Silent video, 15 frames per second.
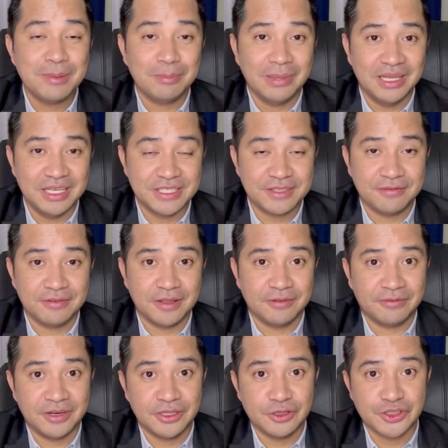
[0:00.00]
Please feel
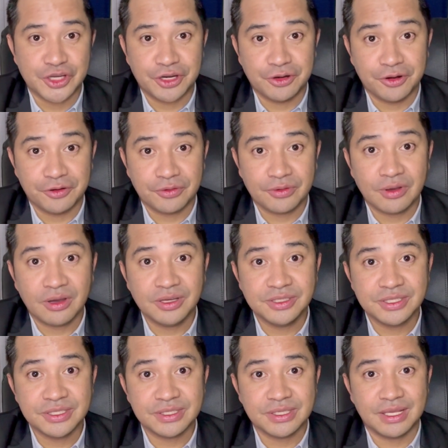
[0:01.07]
free to share your
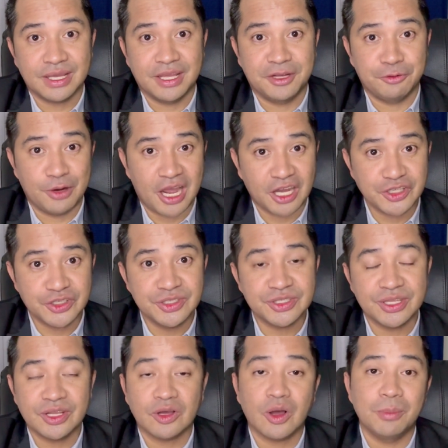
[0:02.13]
thoughts and reactions
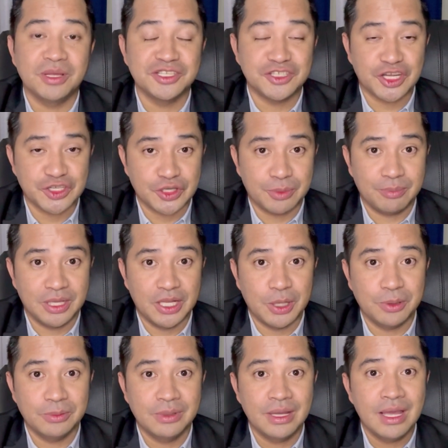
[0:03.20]
in the comment section
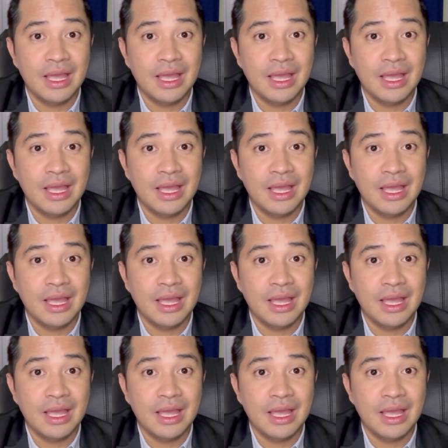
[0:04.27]
below.